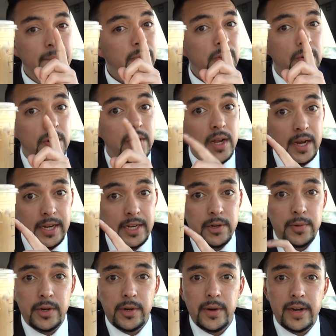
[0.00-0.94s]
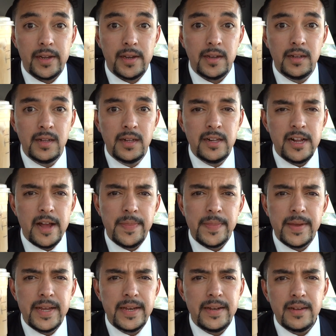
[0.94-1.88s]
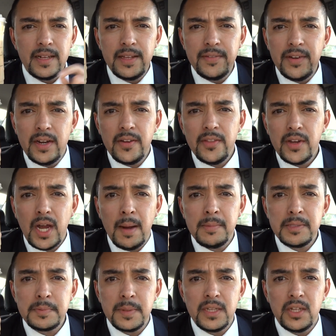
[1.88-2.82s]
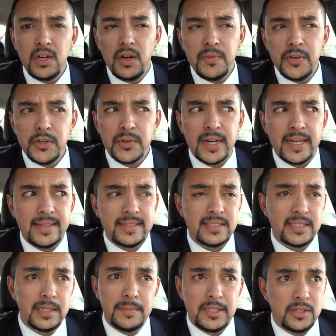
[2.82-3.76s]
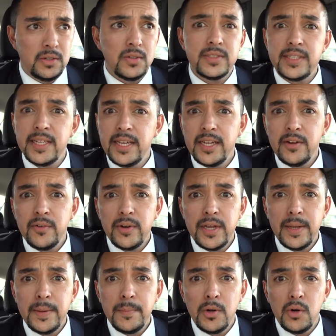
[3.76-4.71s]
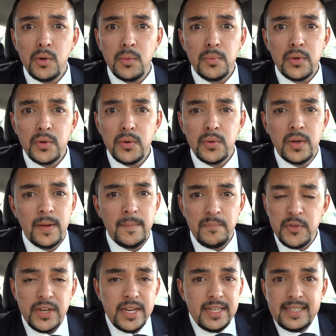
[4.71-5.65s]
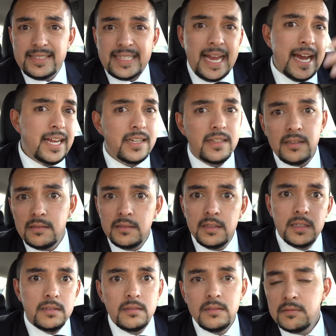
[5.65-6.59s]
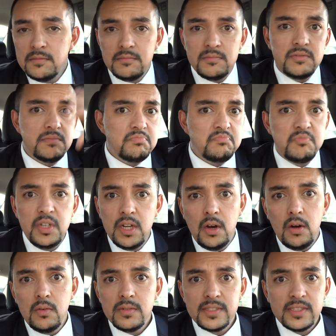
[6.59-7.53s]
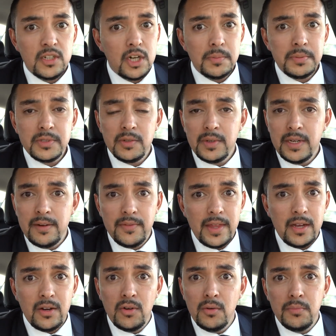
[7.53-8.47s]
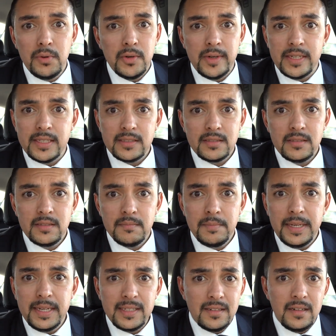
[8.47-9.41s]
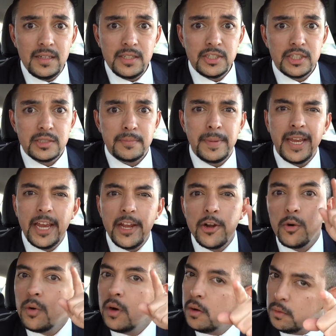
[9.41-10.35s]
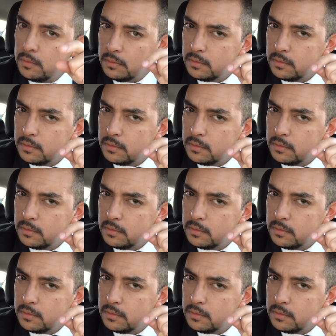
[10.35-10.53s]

You are not gonna regret it. And then leave down in the comments below if you tried the cinnamon dulce cream cold brew. You can just add, you know, syrups to whatever that cold brew is. Make it delicious, make it your own.